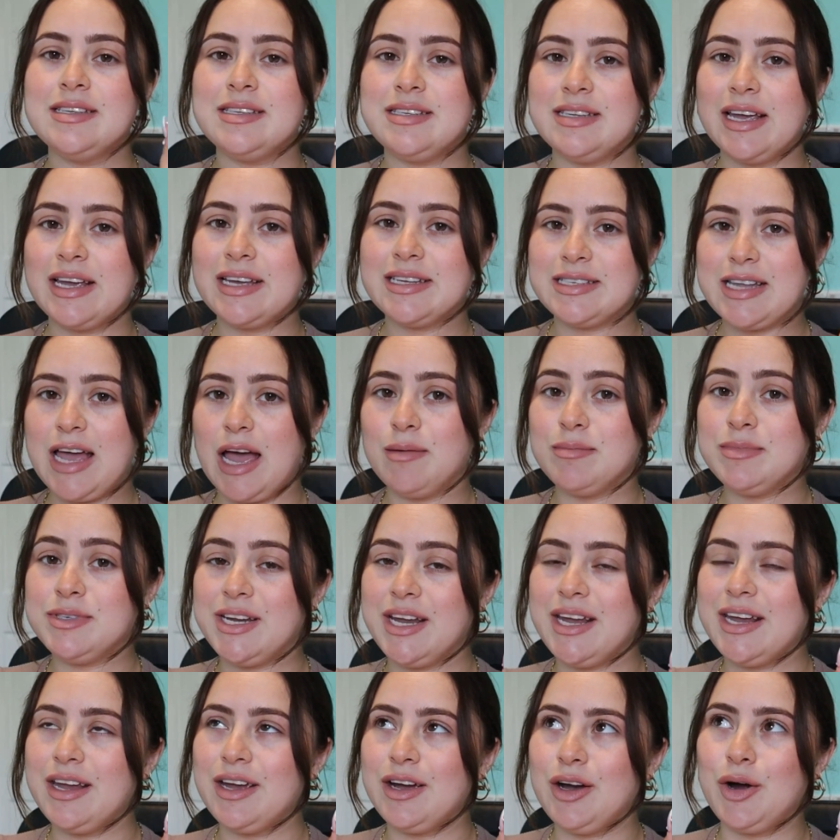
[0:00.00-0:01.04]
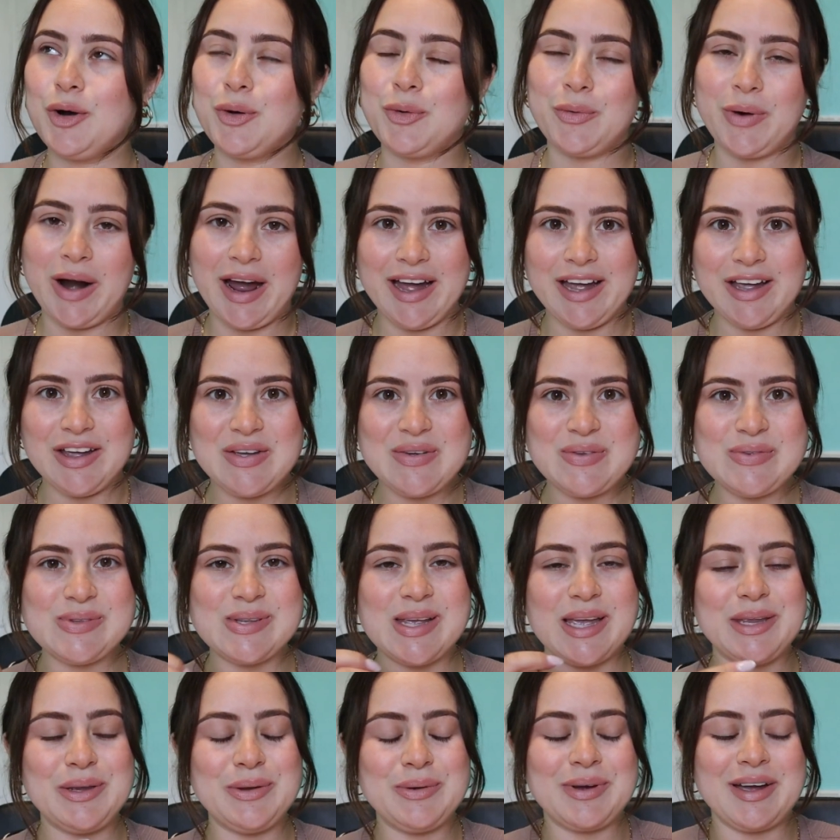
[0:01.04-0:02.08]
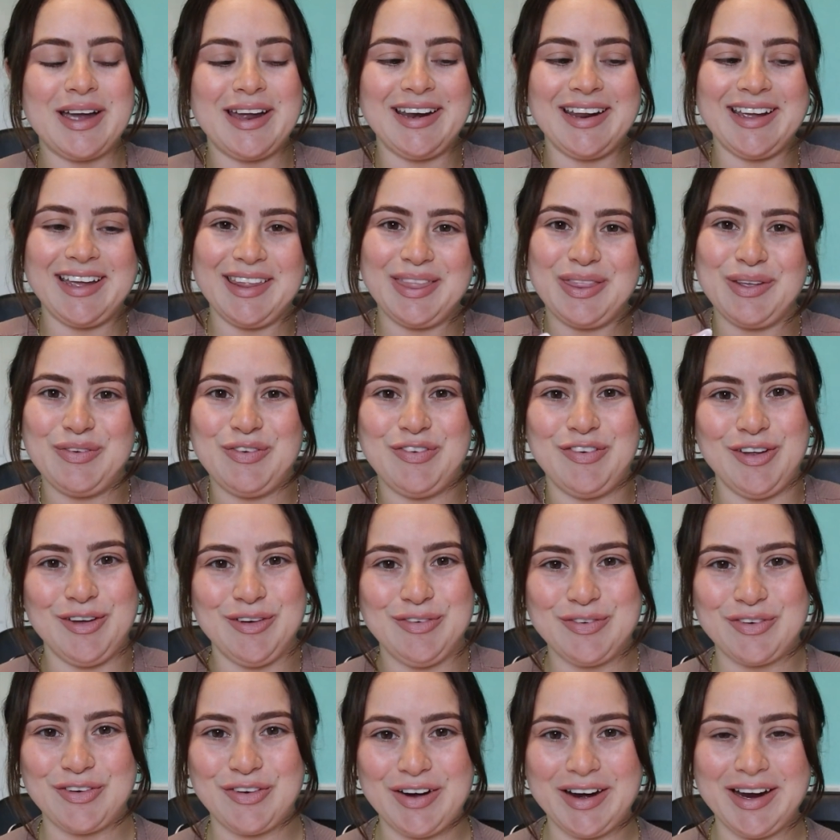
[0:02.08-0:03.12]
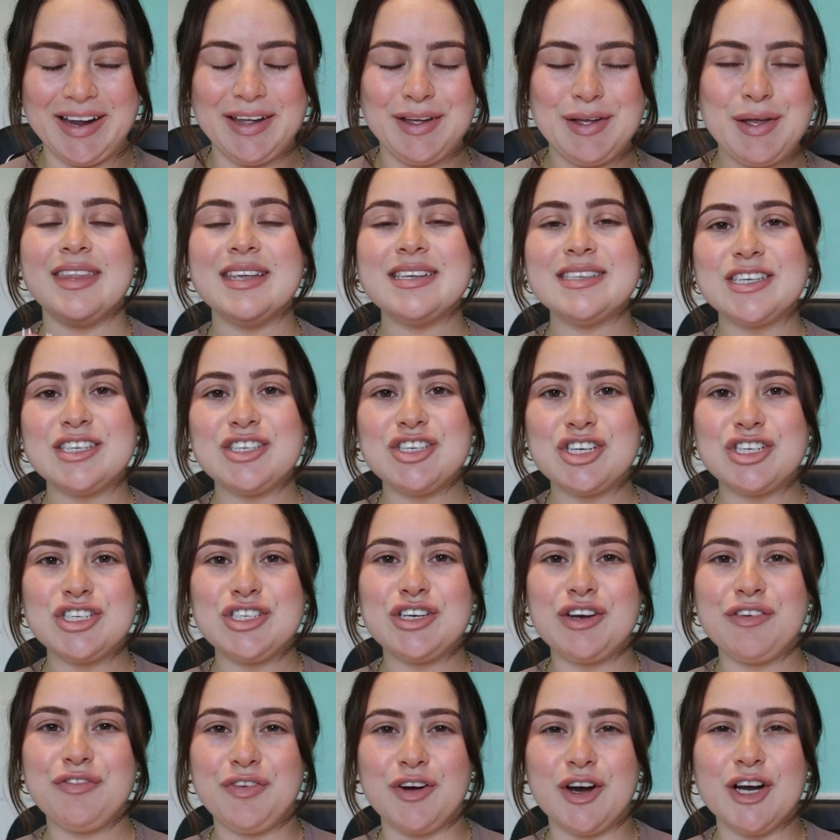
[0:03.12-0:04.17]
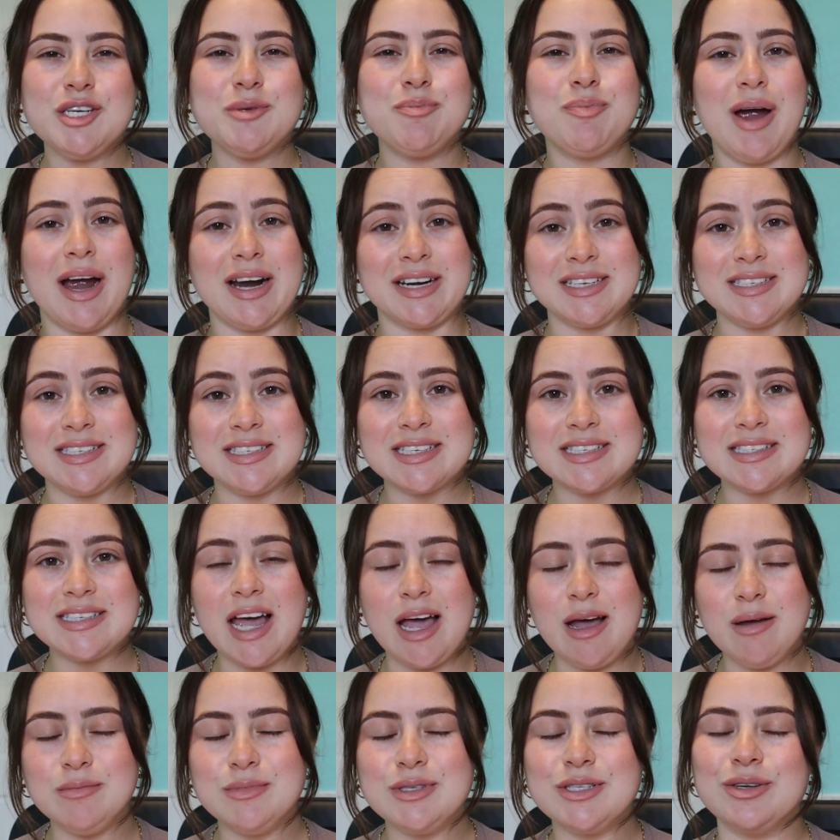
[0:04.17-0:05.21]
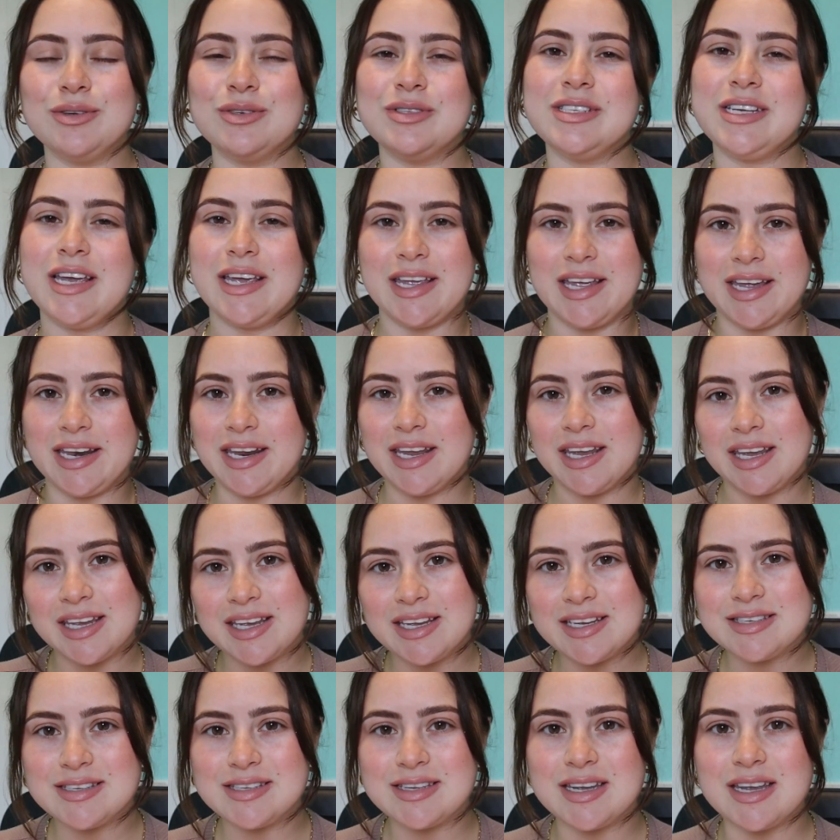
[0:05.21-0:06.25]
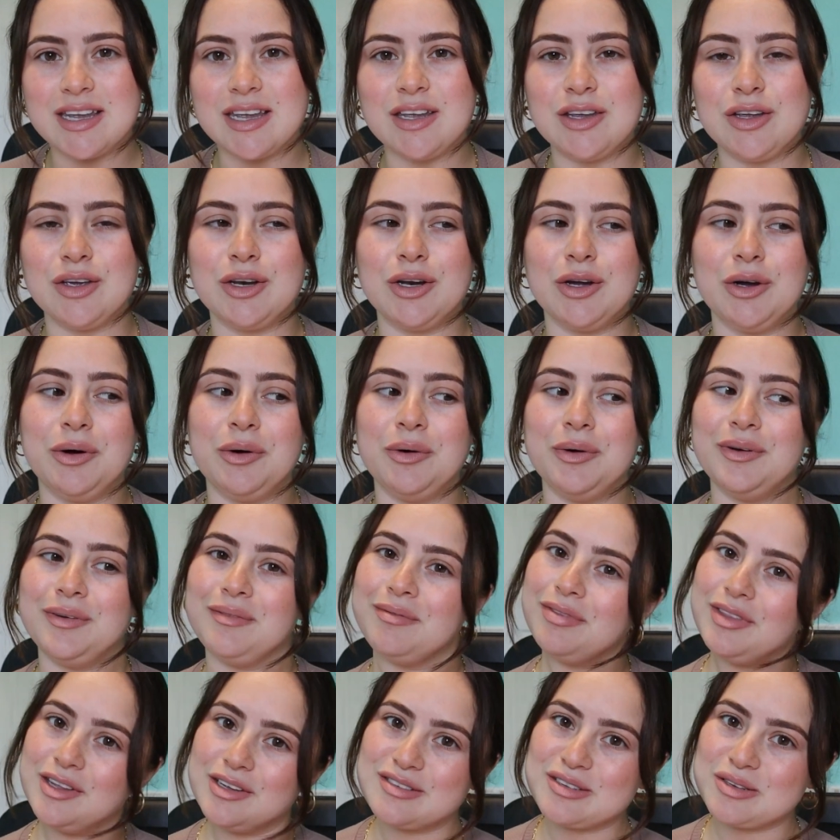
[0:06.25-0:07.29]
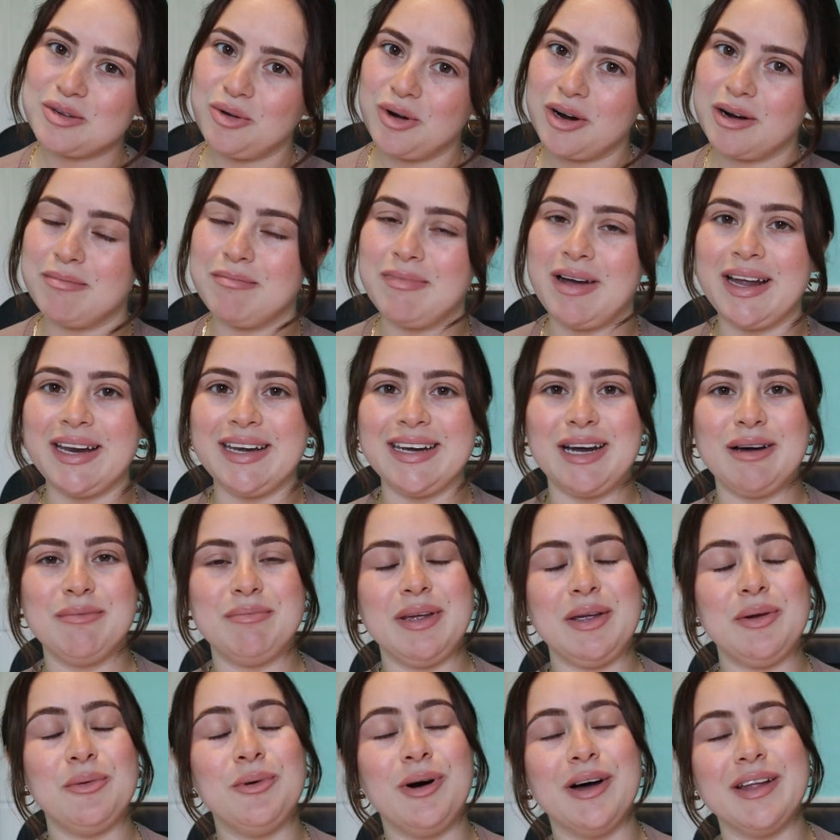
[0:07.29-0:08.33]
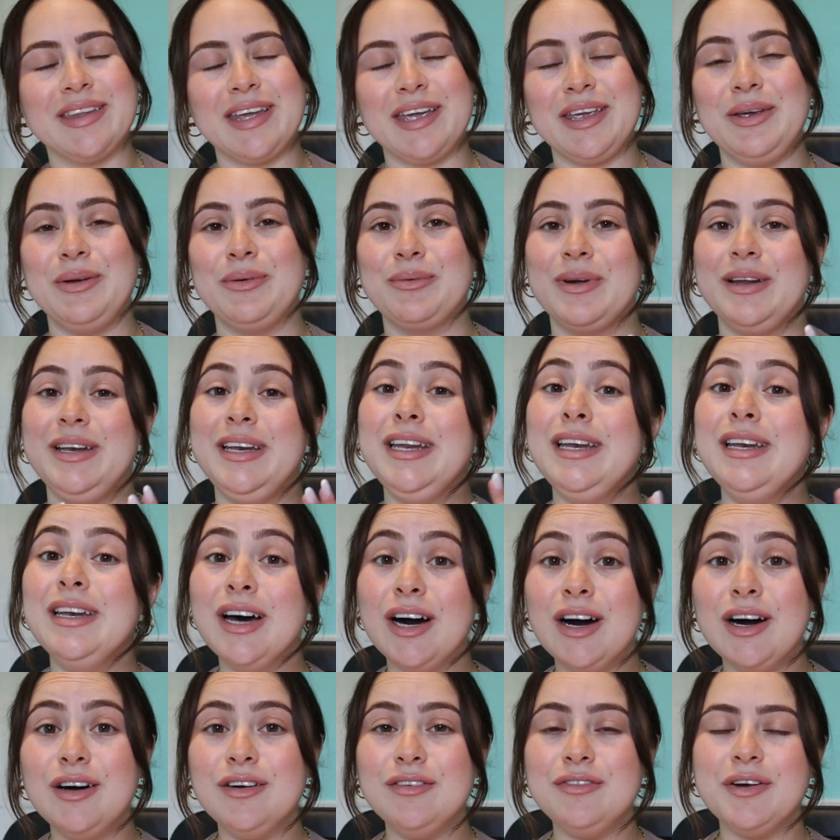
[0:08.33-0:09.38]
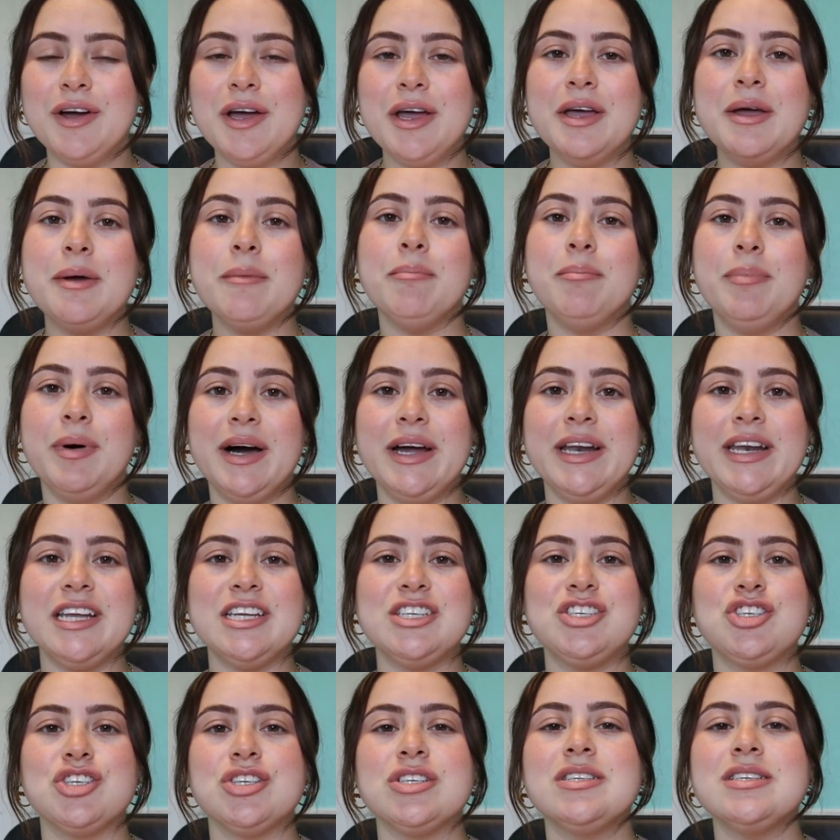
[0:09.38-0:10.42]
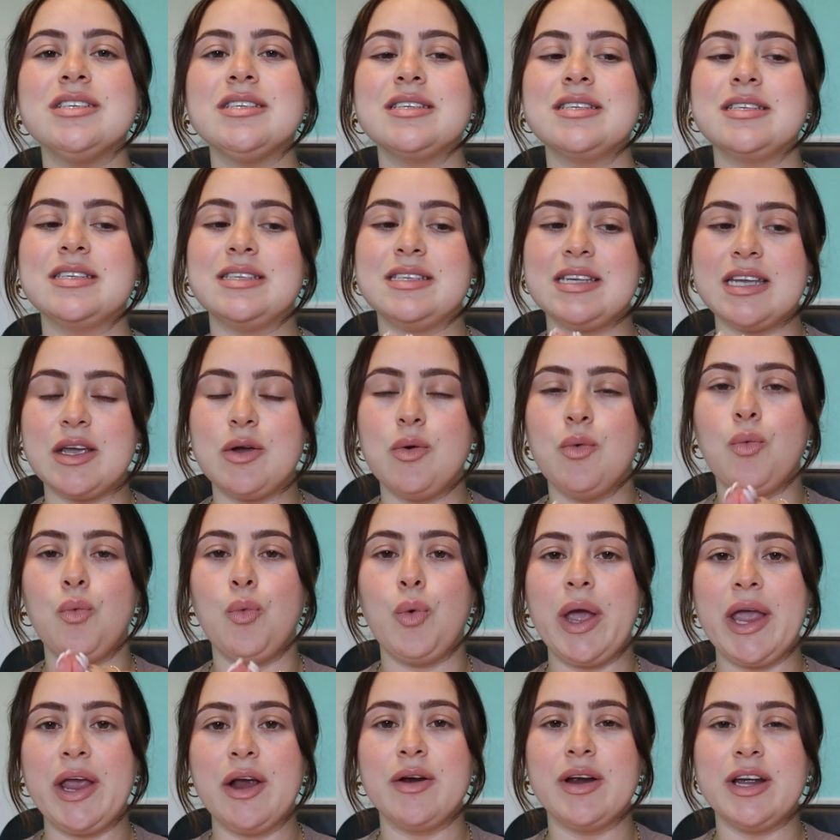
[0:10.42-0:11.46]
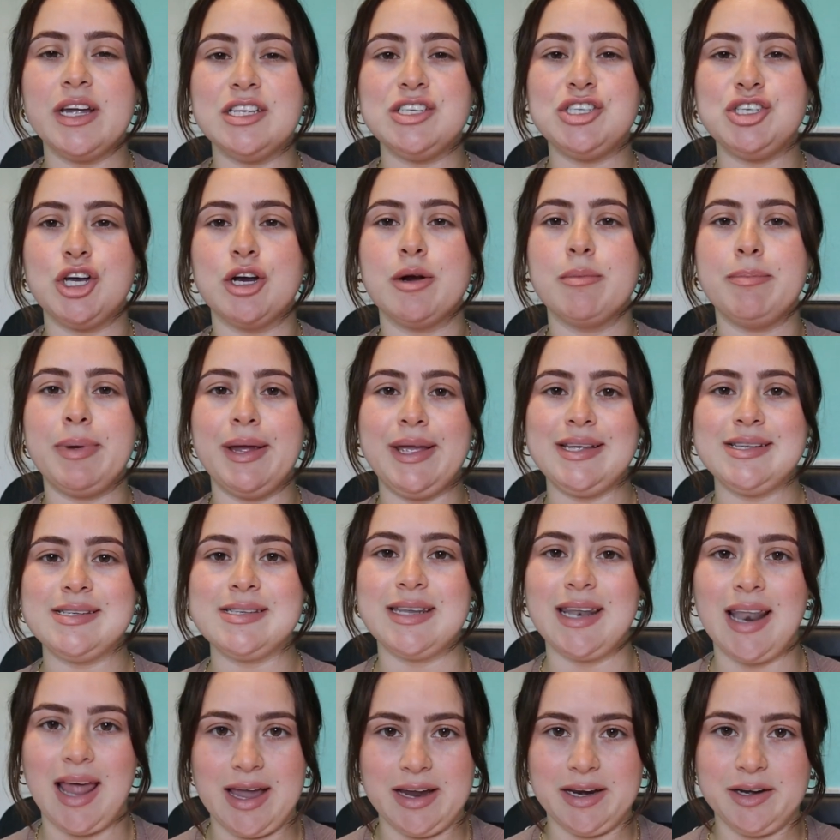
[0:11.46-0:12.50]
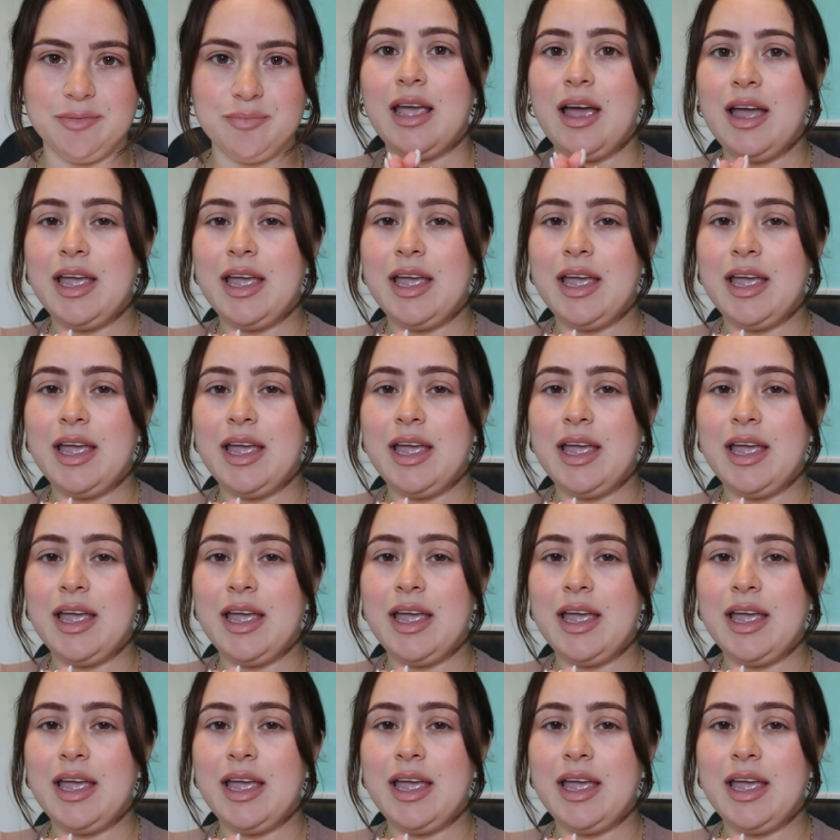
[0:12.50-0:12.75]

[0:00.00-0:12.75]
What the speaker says: exam day arrives and you kind of get the feel for it. This is just your first practice exam, so take it easy. You know, the score might not be one that you really love, but it's just to see where is your baseline.